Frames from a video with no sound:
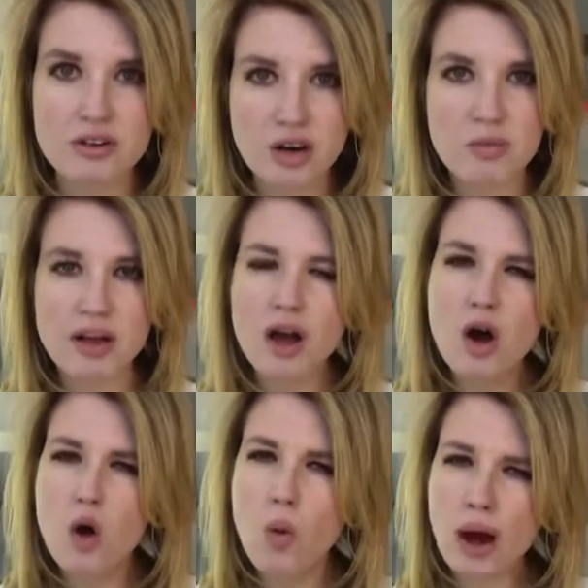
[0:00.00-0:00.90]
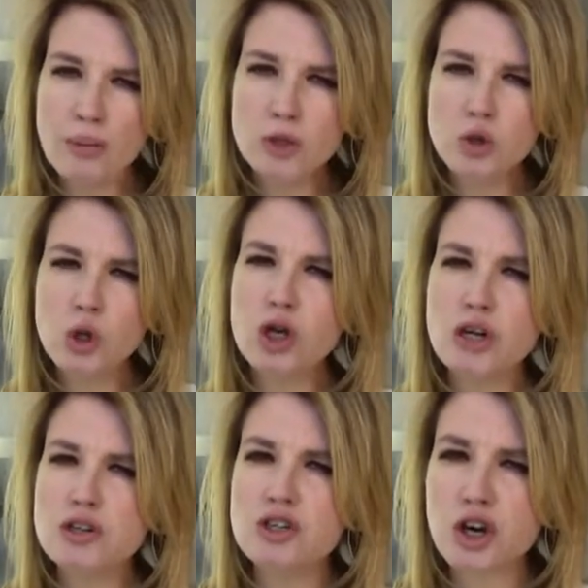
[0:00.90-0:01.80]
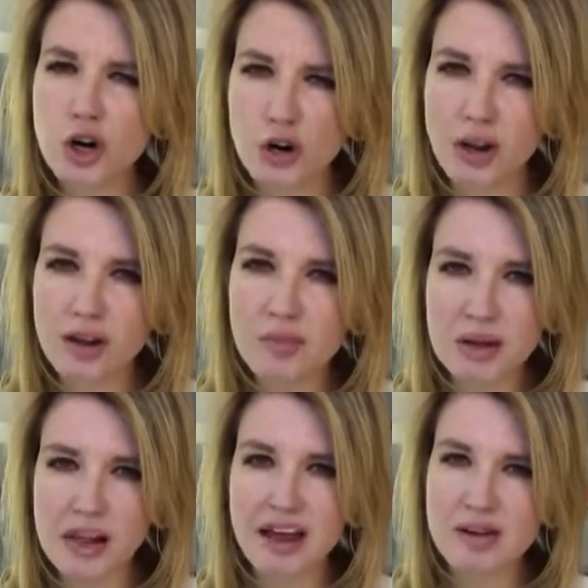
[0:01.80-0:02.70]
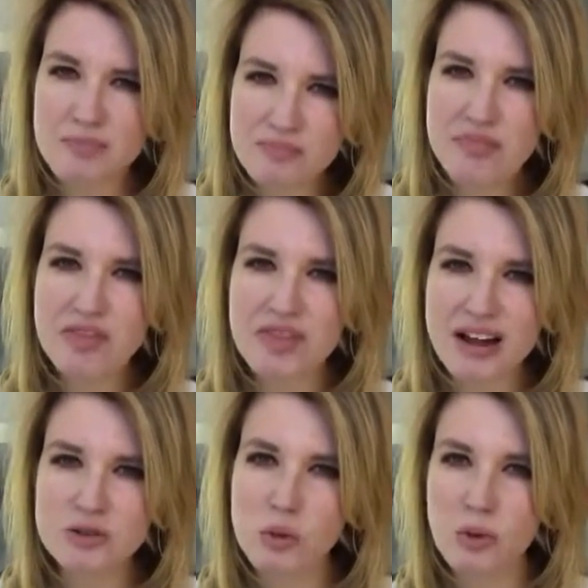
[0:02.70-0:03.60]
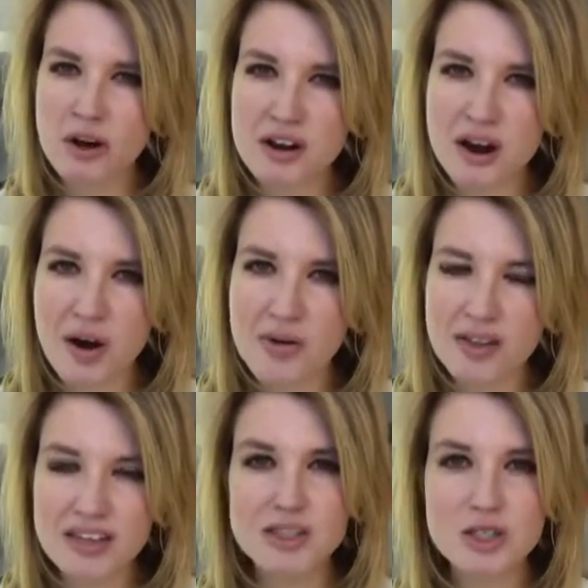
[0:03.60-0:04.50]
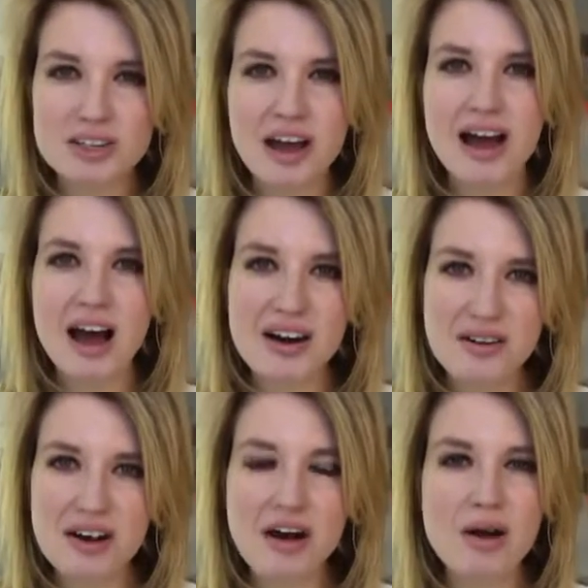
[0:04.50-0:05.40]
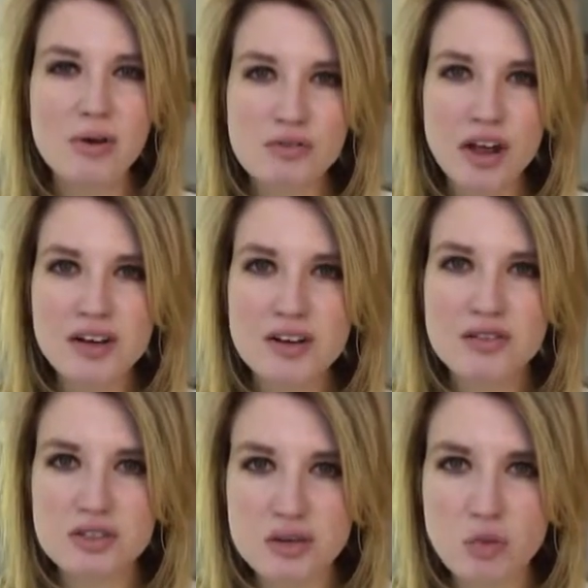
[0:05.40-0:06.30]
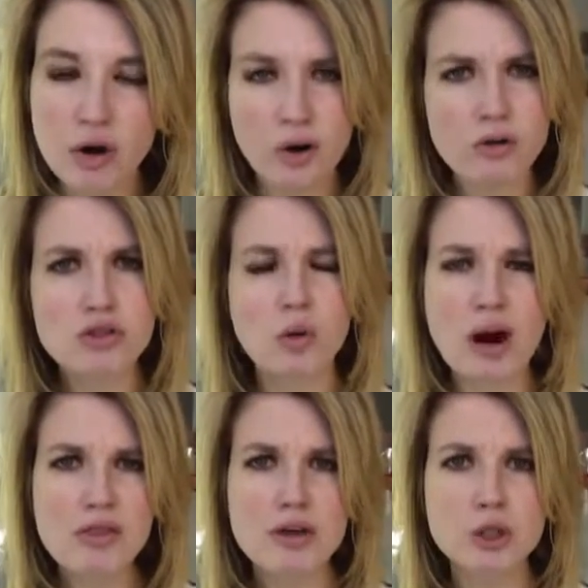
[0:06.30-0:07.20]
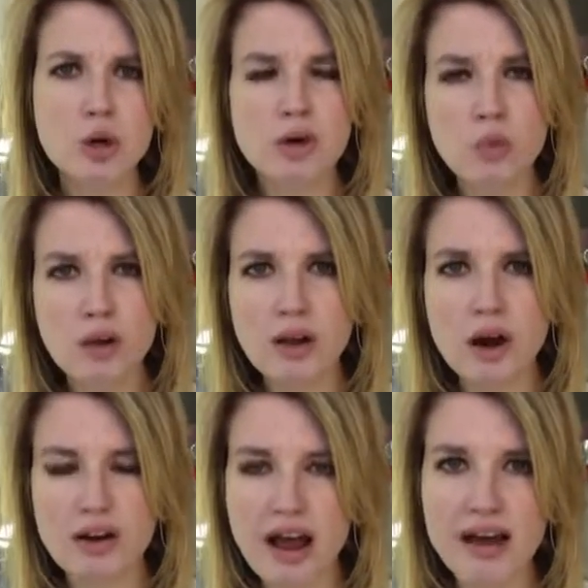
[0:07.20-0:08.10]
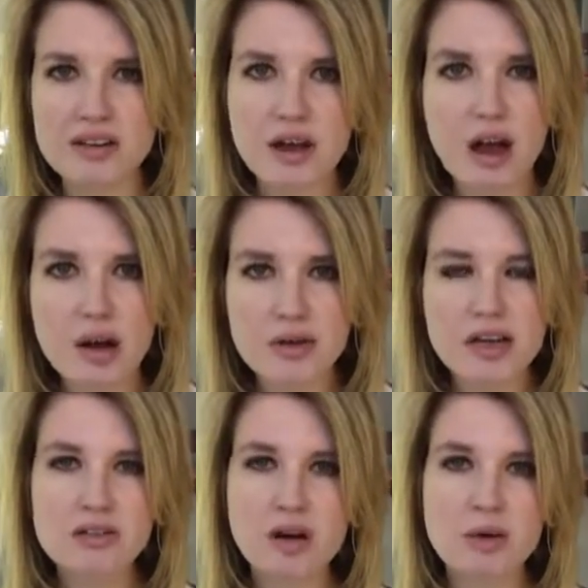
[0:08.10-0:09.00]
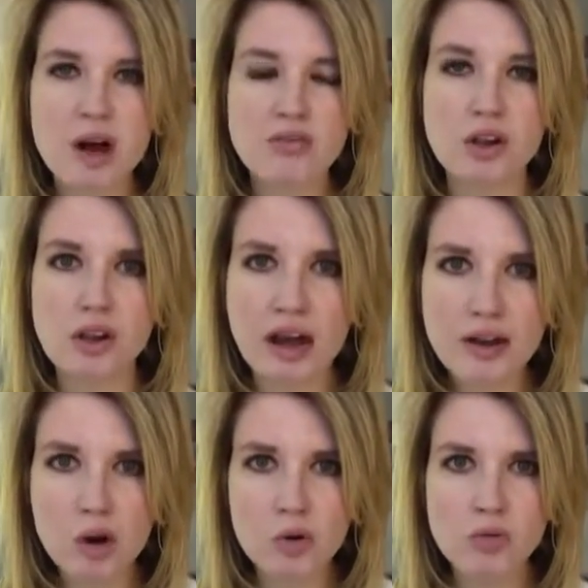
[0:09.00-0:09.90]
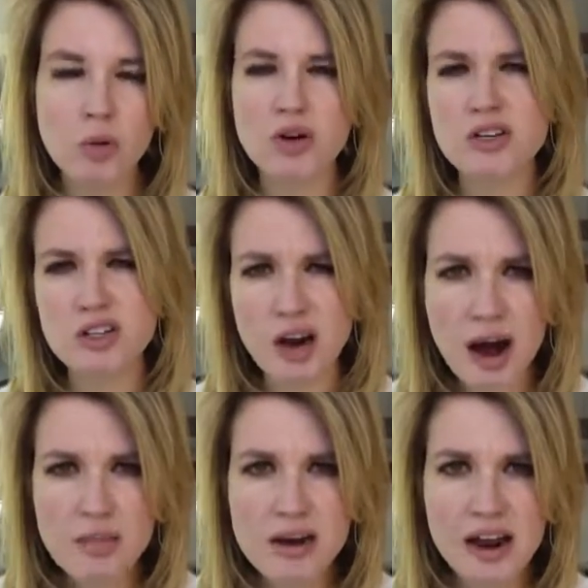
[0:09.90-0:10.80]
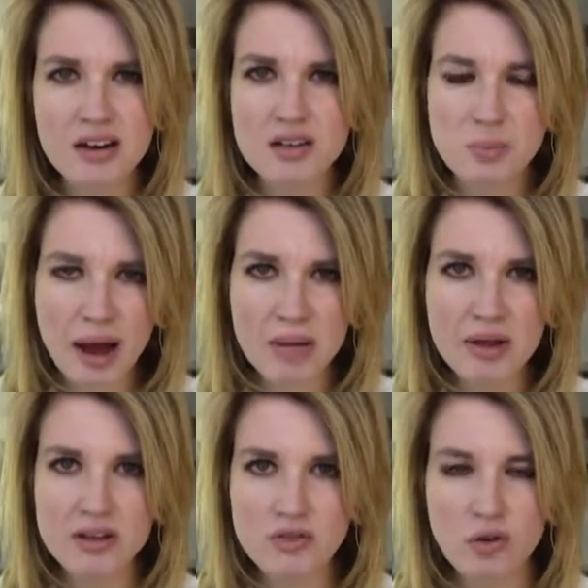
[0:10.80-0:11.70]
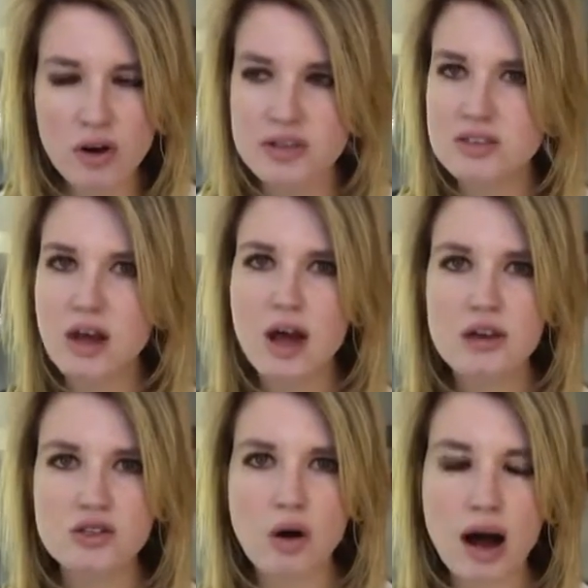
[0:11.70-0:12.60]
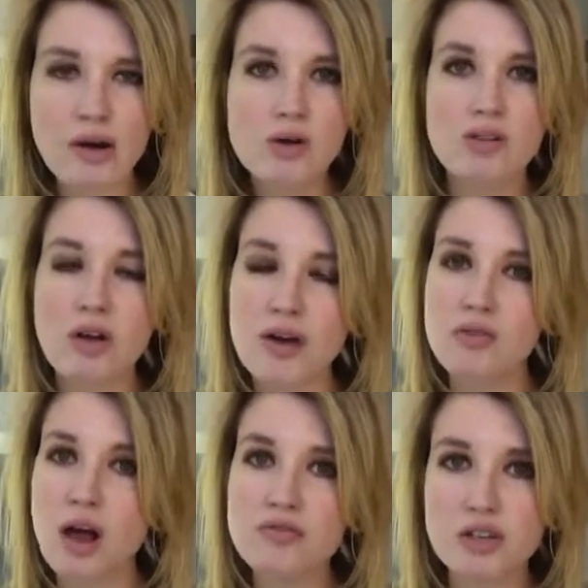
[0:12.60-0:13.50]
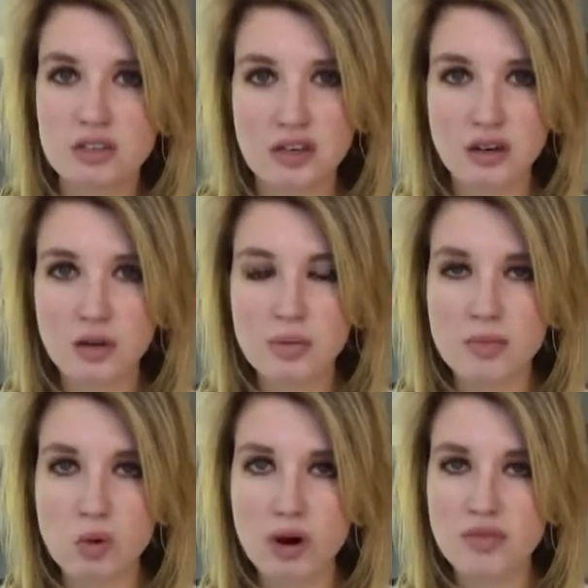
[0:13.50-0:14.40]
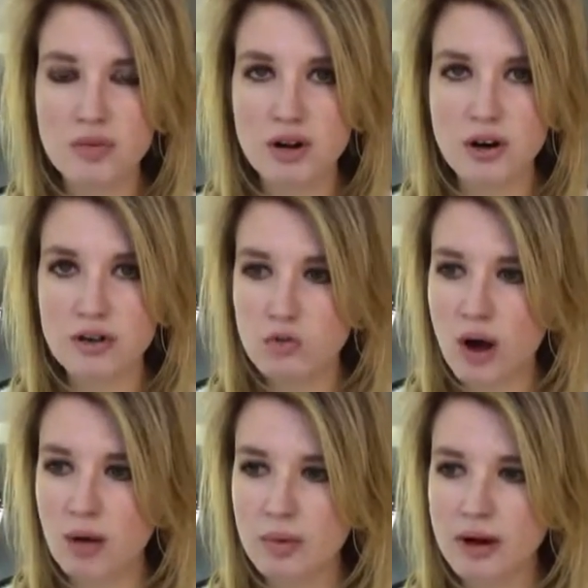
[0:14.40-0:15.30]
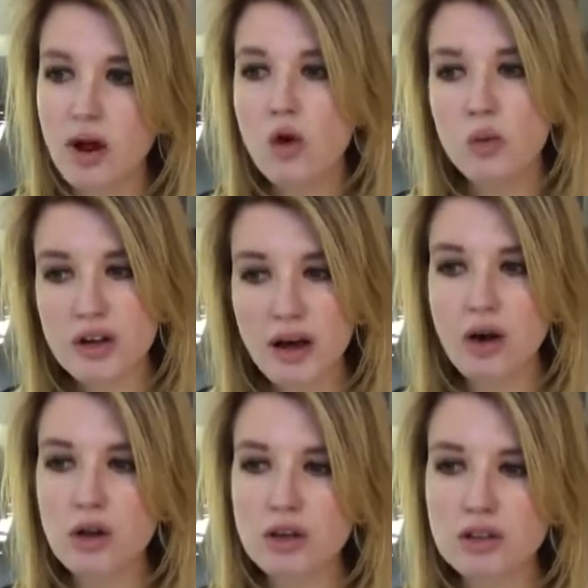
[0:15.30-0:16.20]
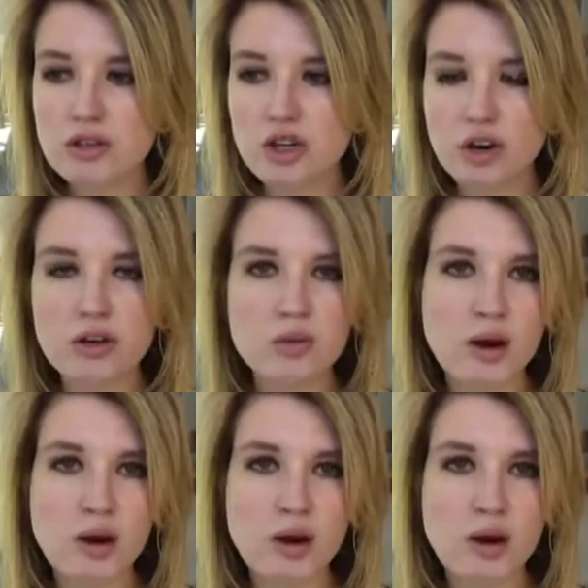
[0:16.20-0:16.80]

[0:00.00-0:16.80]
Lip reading: And I'm like, why would you look at a turtle and be like, that's what we're going to go with? It just, I don't know. I would have liked to have seen more here. Also, why don't they show any Will Arnett? I mean, he's coming off the Lego movie where he dominated as Batman's voice. So I would have loved to have seen a little bit more of him here as well. But we got our look at the Turtles.